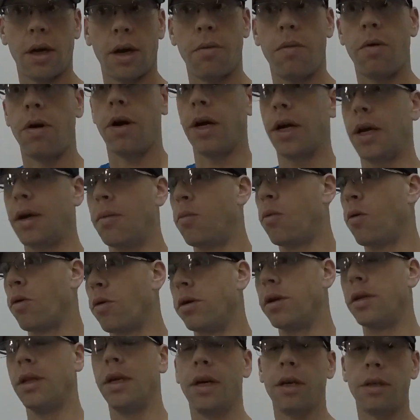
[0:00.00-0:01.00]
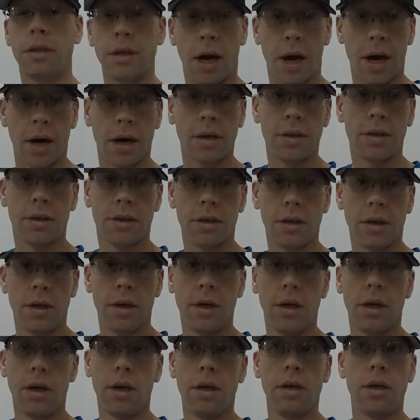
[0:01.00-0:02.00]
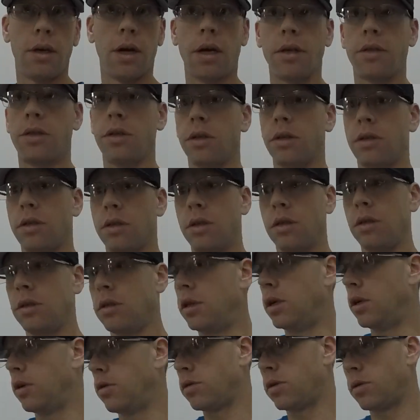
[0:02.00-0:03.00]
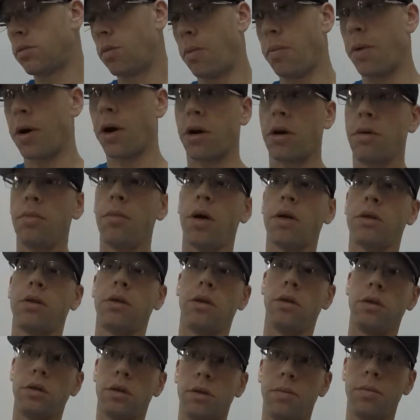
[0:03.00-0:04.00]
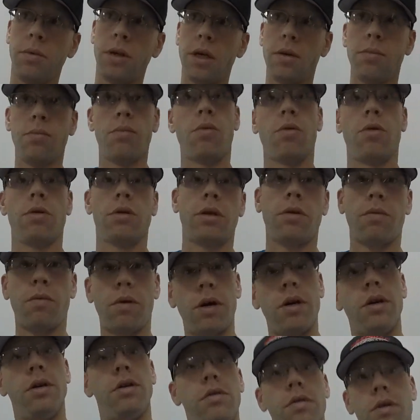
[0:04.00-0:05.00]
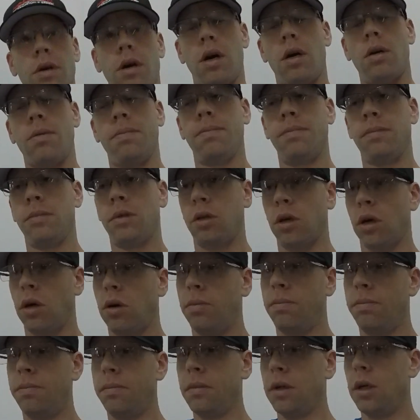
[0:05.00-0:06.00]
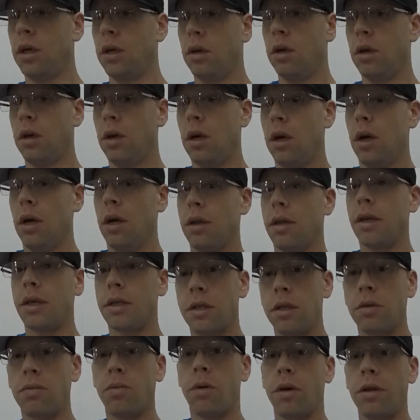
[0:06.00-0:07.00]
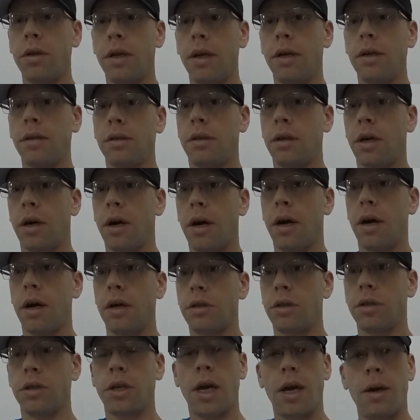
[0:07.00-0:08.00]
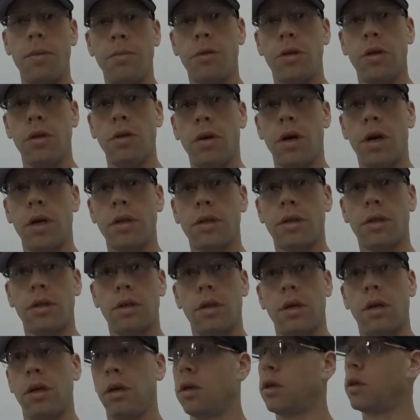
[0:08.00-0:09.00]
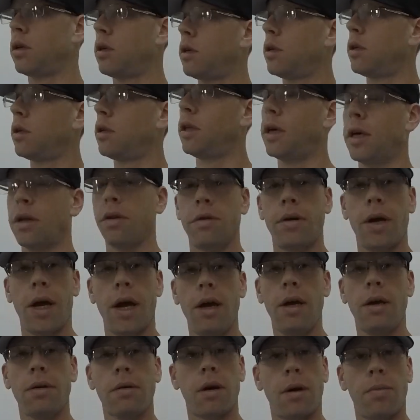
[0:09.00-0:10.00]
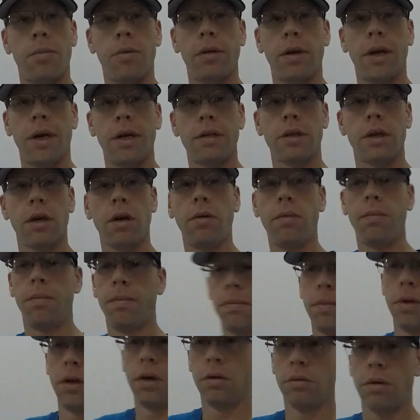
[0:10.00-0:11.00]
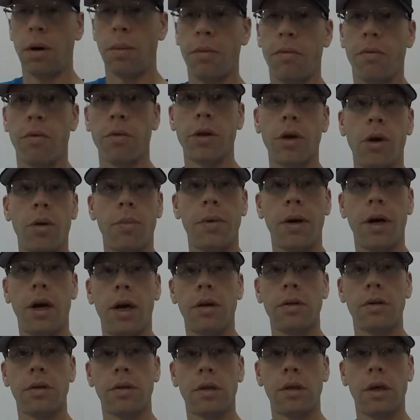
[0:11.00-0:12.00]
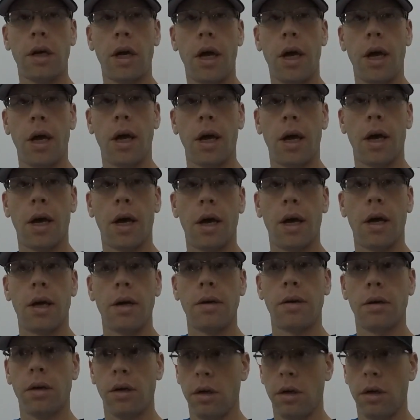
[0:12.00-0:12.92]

I want to get more into the exotics, not just, you know, some American muscle and some of the imports. I want to do it all. So this is one that just came to us the other day, a couple of days ago, right before the open house, and